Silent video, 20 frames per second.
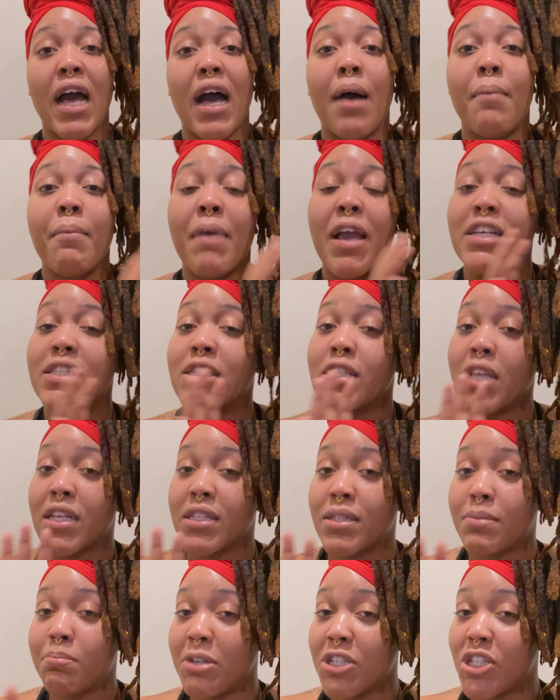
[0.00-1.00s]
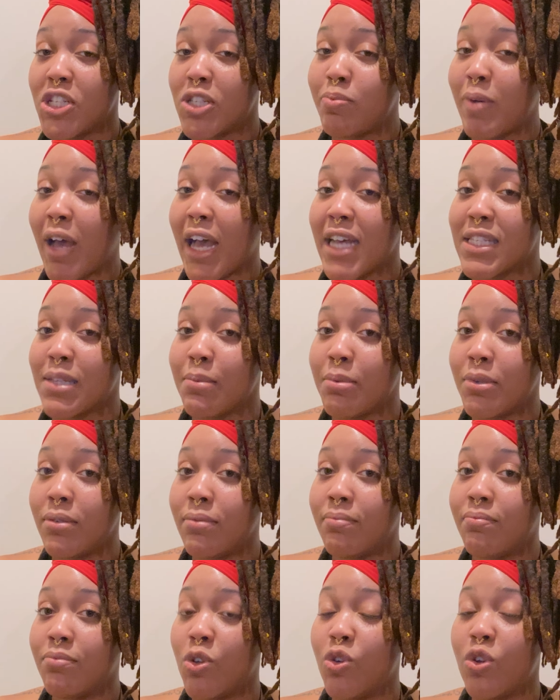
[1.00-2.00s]
um, as, as much as
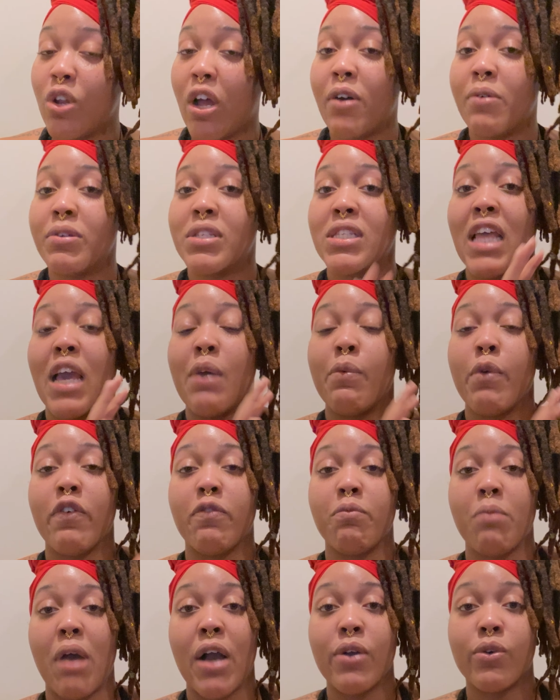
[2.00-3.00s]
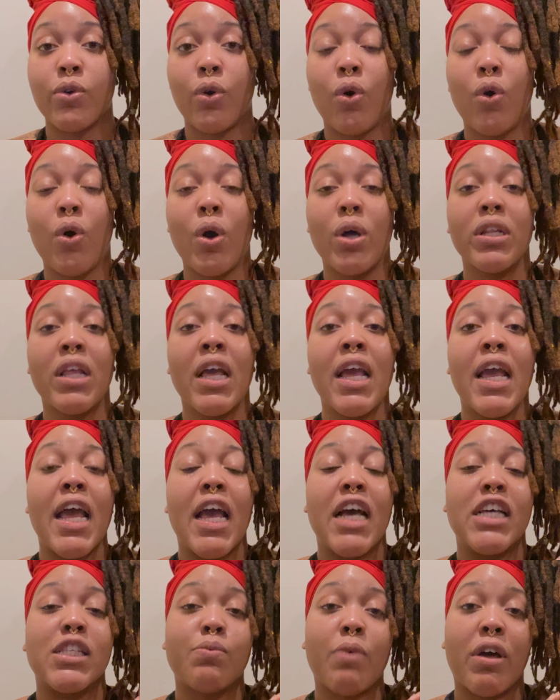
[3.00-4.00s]
possible. You know, stay away from alcohol
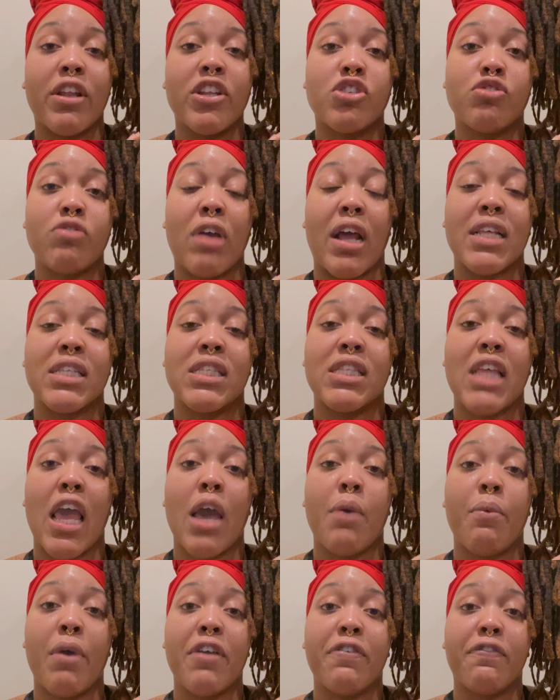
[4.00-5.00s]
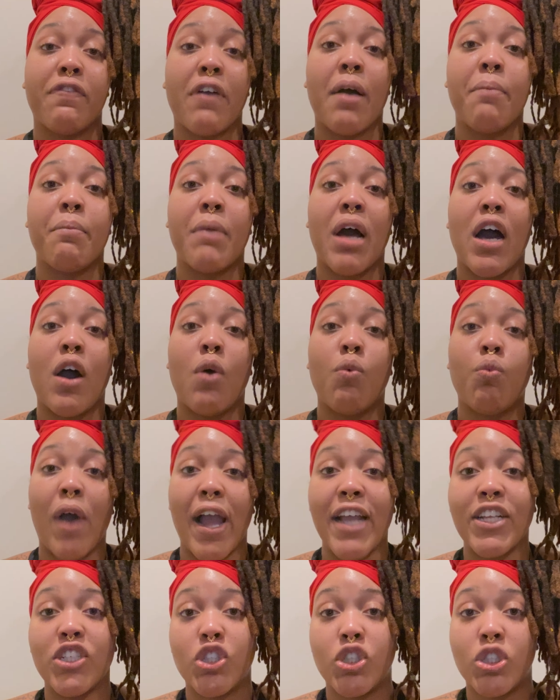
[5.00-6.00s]
as well as try to stay away from uh,
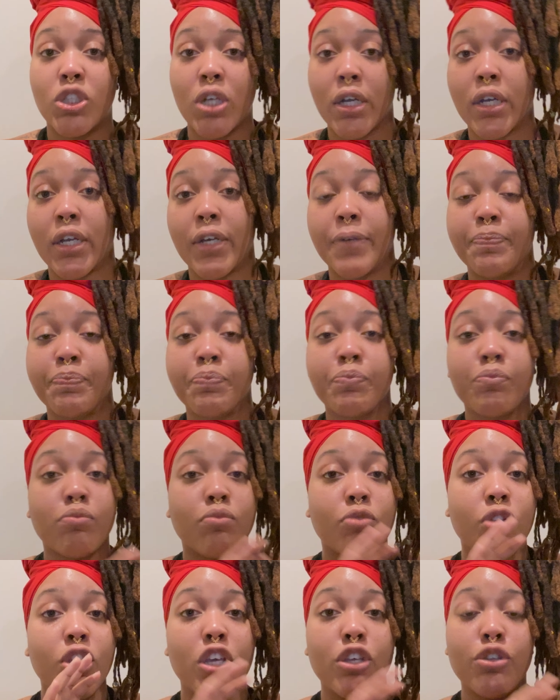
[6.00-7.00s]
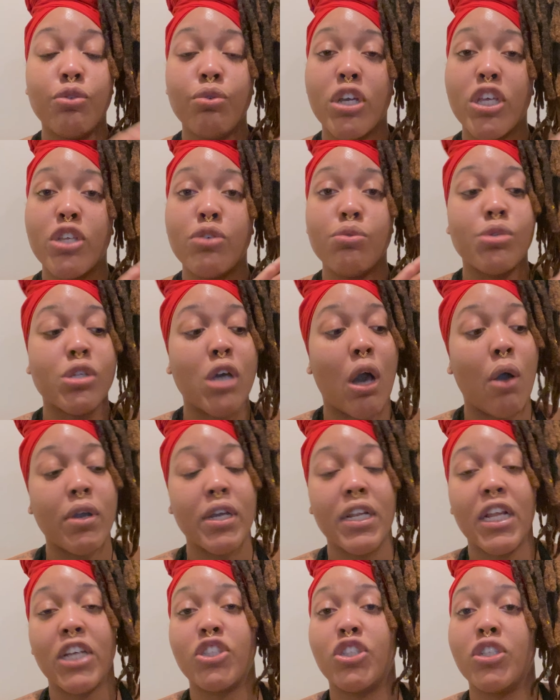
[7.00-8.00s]
white sugar. You can use
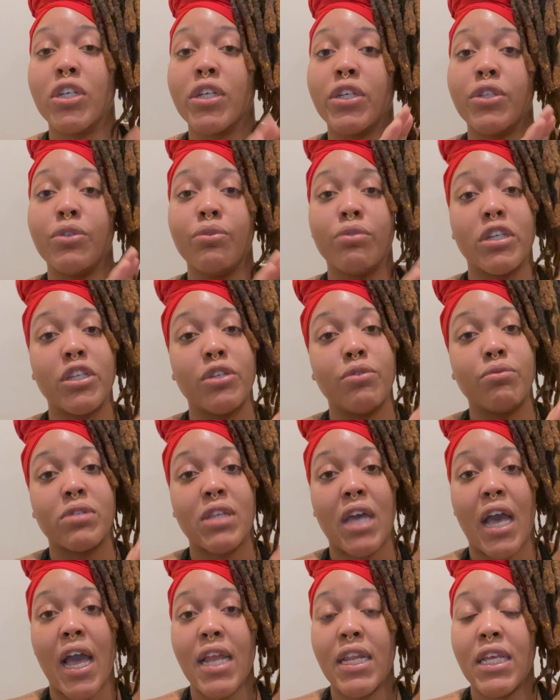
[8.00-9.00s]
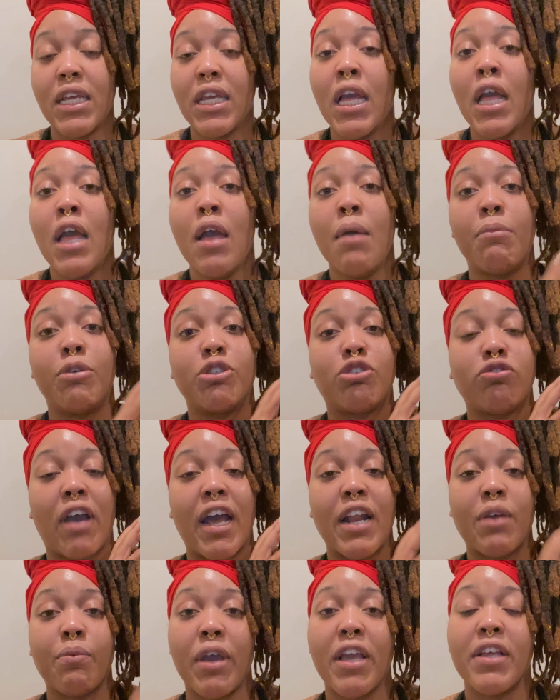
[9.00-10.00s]
coconut sugar, you can use honey, but
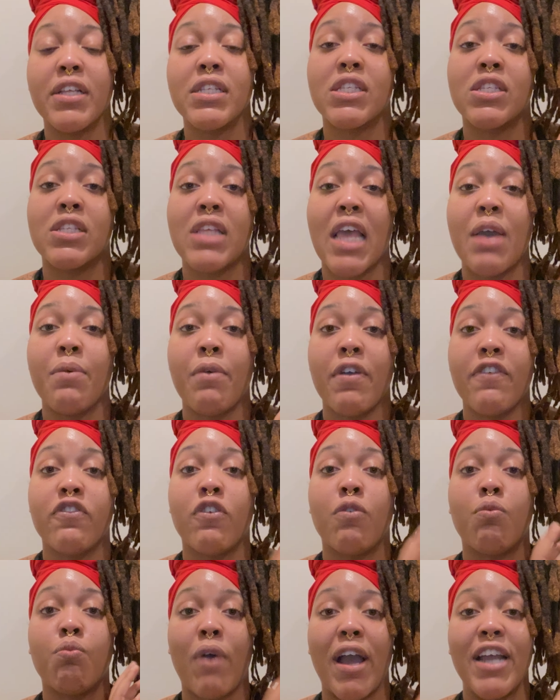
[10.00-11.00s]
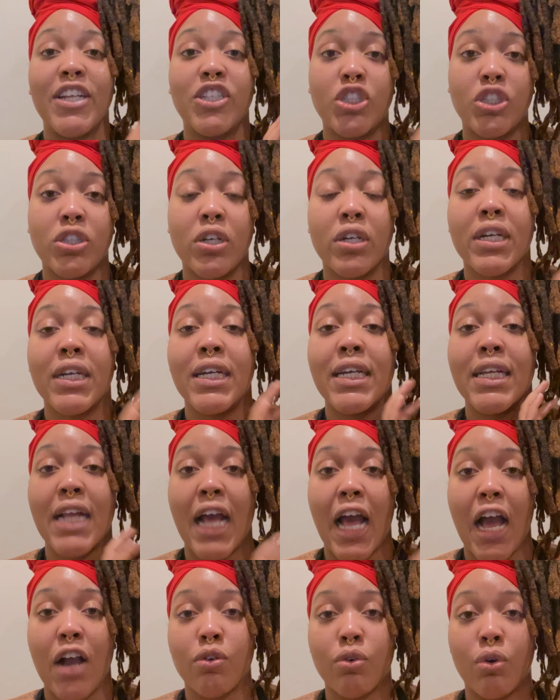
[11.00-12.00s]
try to wait, stay away from white sugar and
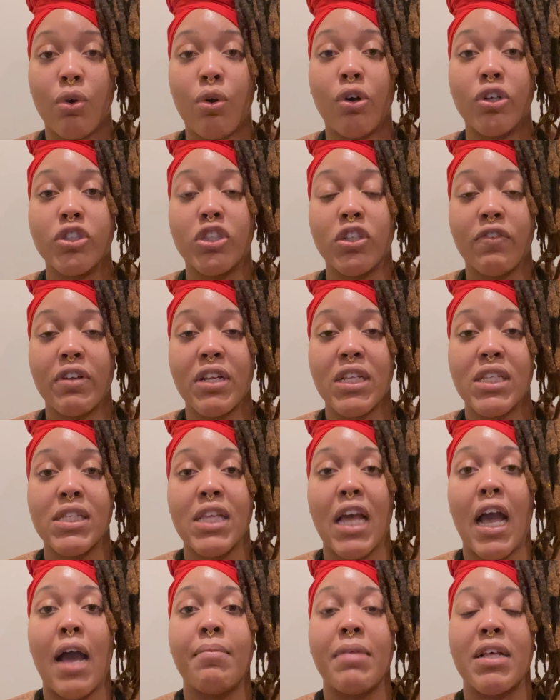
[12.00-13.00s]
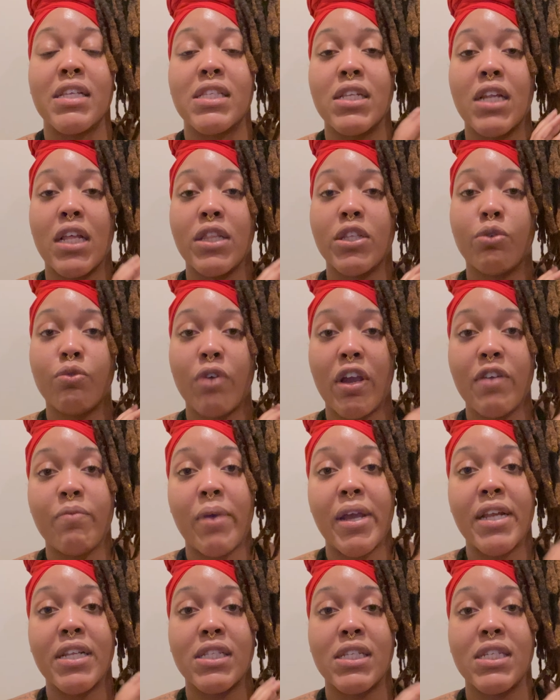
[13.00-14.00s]
alcohol during this time. That's another great
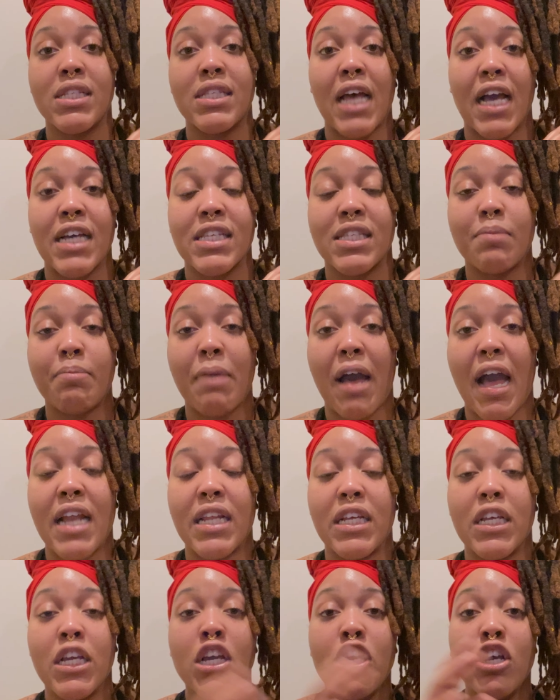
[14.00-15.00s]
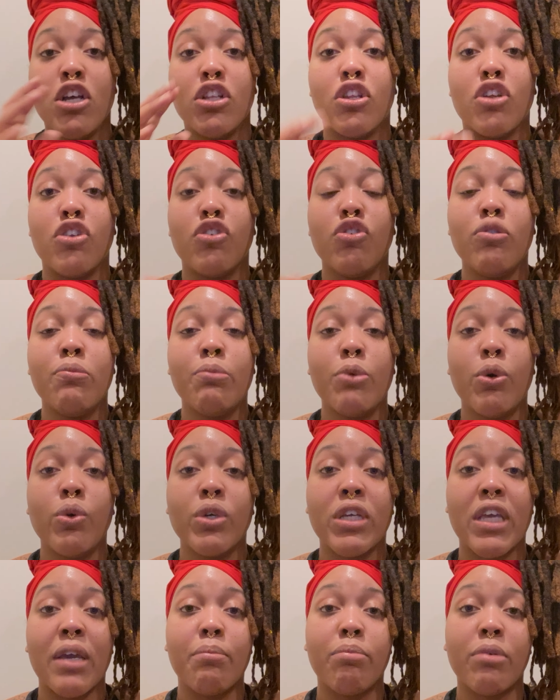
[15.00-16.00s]
way to detox the body. The new
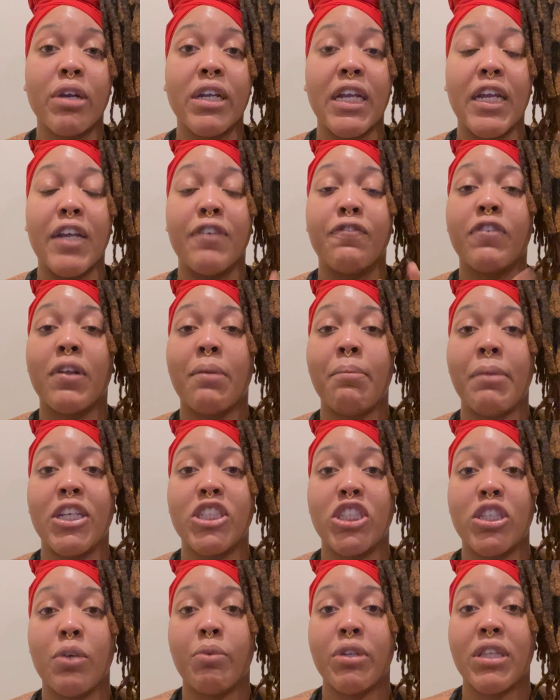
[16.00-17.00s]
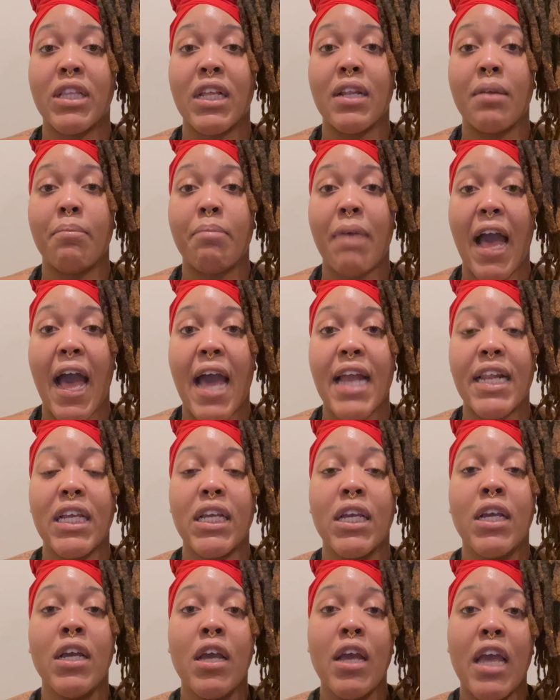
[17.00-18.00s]
moon can bring inflammation within the
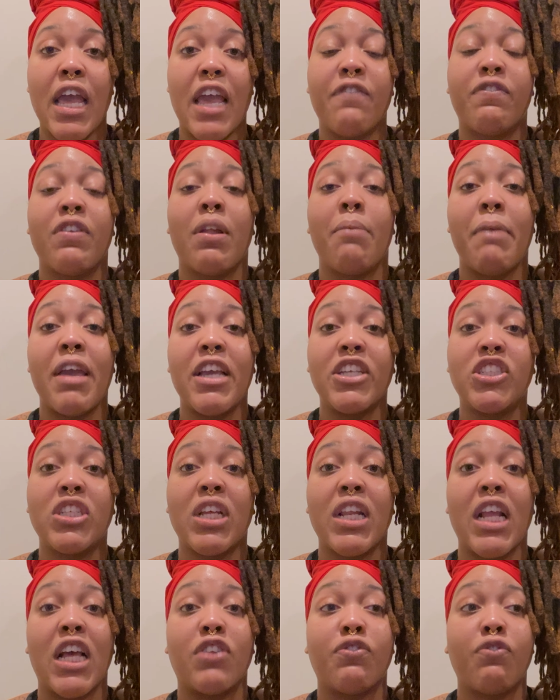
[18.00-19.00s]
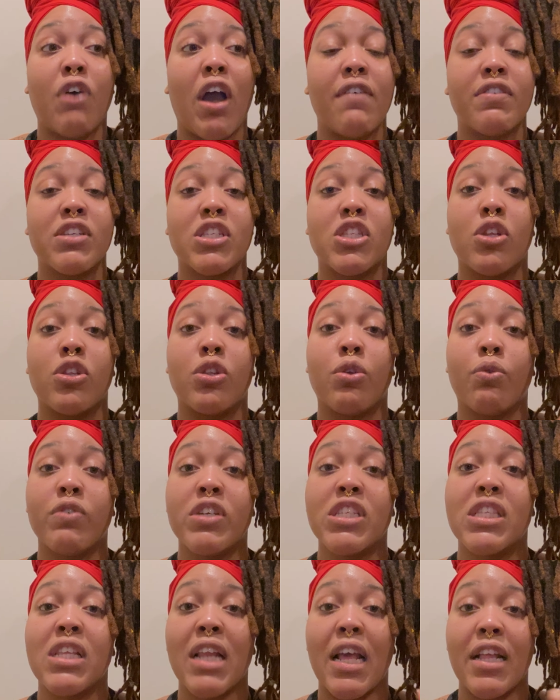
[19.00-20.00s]
body. Inflammation, as far as the
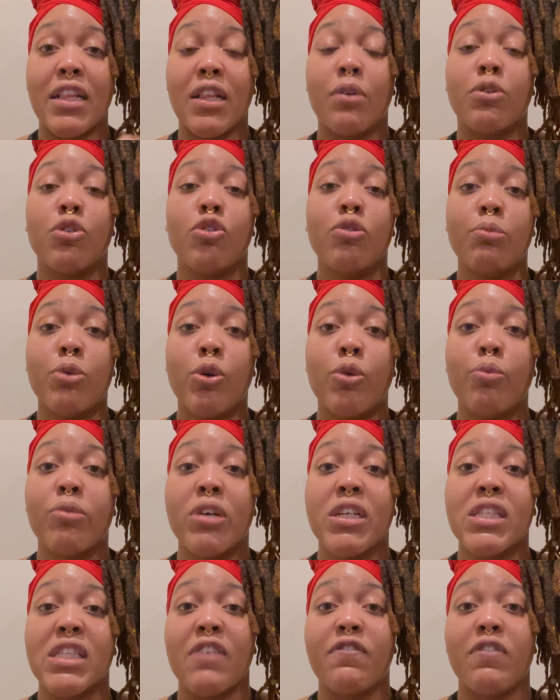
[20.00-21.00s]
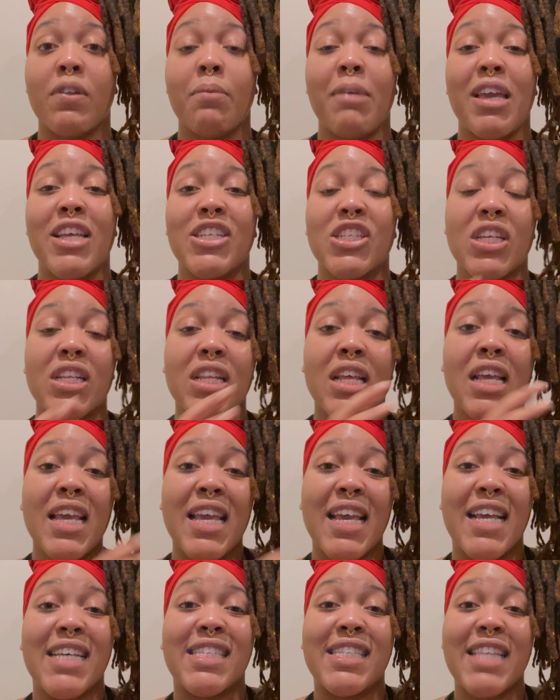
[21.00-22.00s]
reason that the new moon brings inflammation,
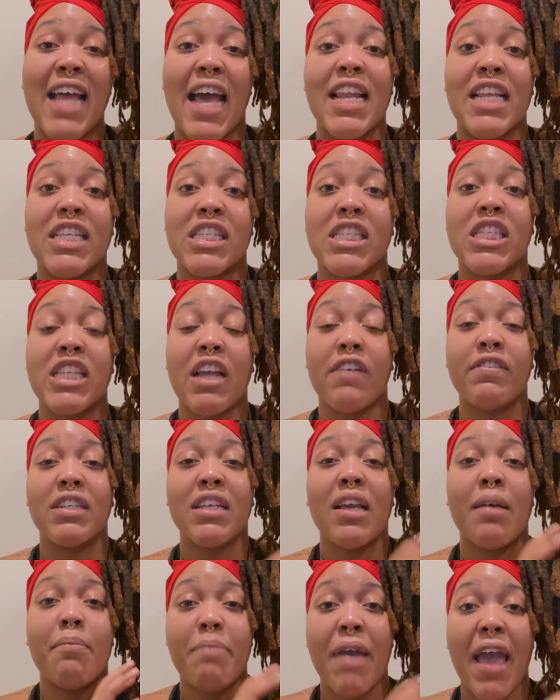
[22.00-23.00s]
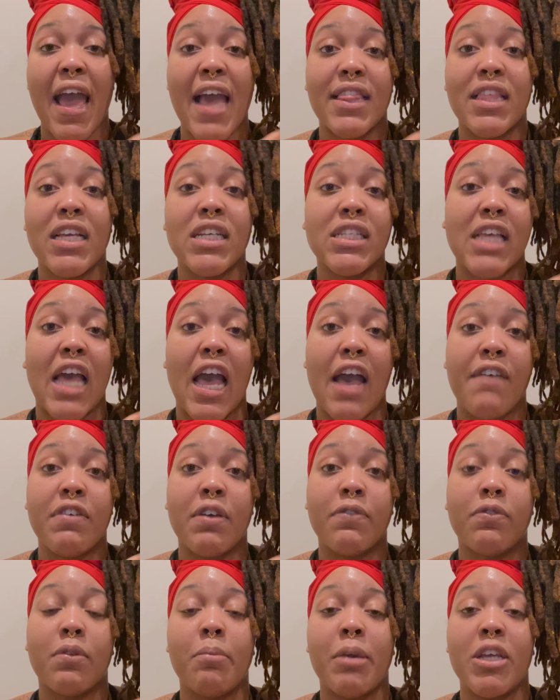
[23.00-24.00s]
it's not necessarily a bad thing to have
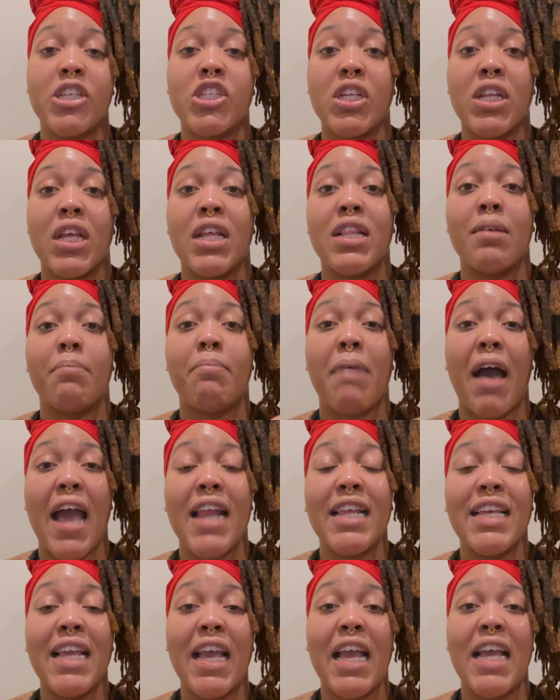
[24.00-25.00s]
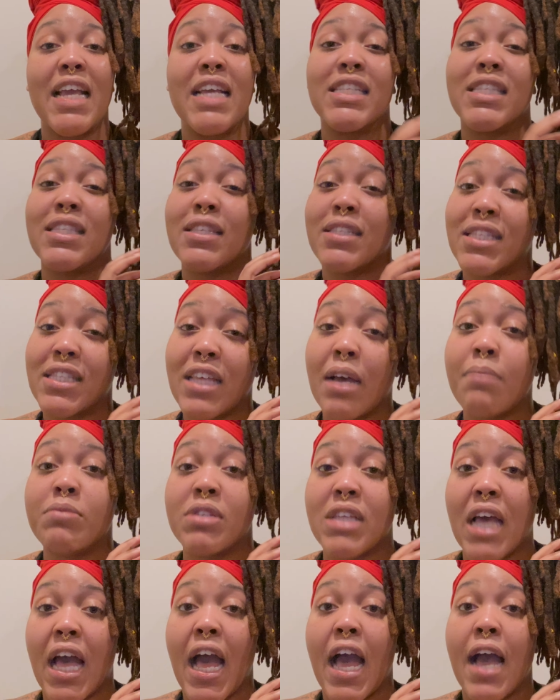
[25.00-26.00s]
inflammation in the body. It's
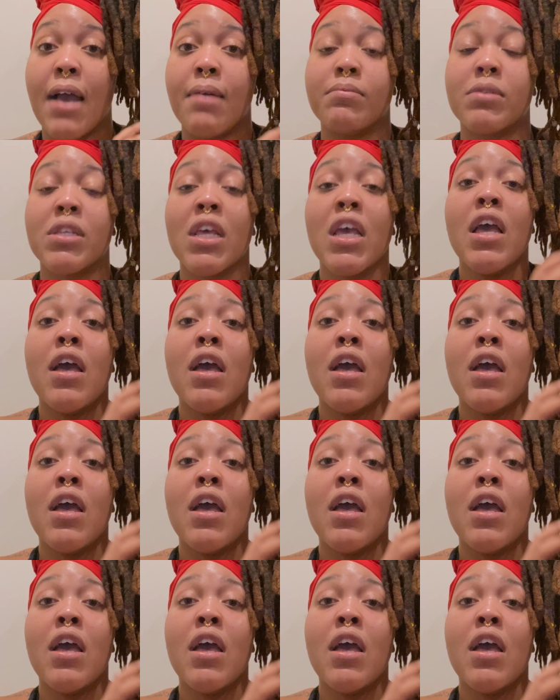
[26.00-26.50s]
sometimes